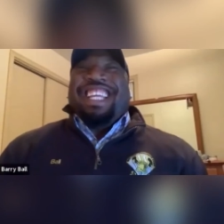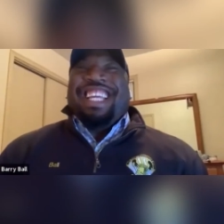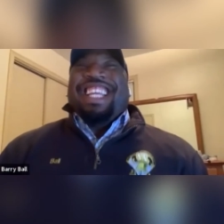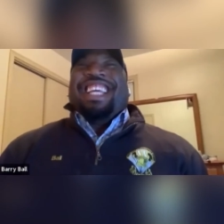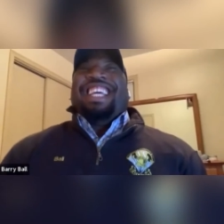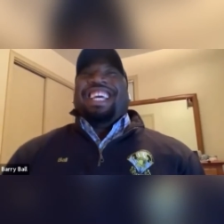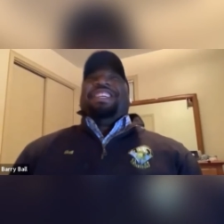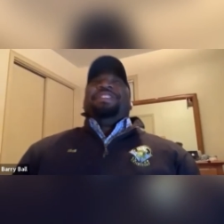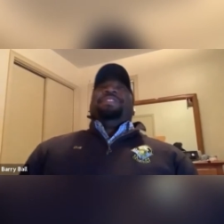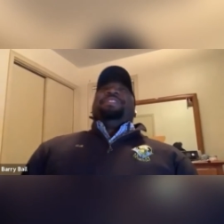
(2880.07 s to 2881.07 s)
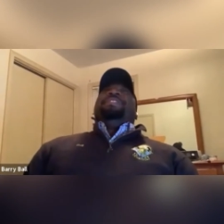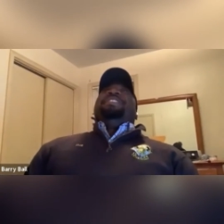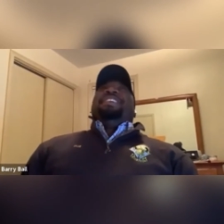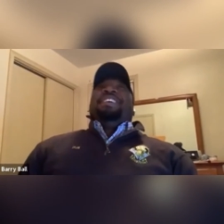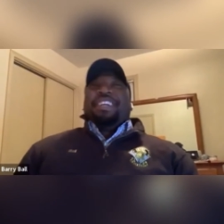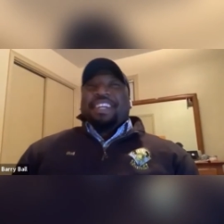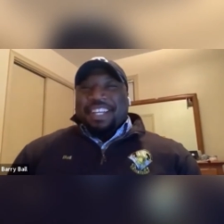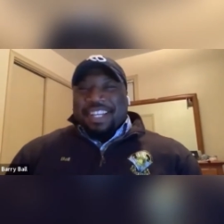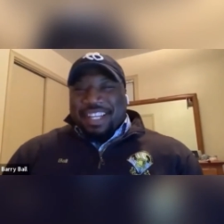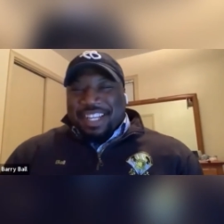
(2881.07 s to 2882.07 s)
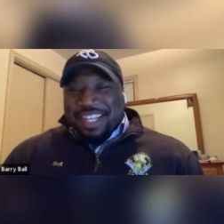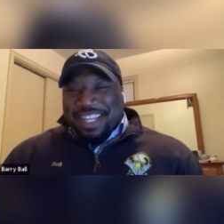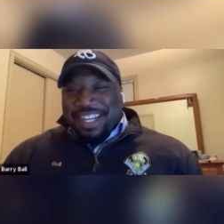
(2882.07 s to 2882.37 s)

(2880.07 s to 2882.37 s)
hold your hands up like you're on a roller coaster.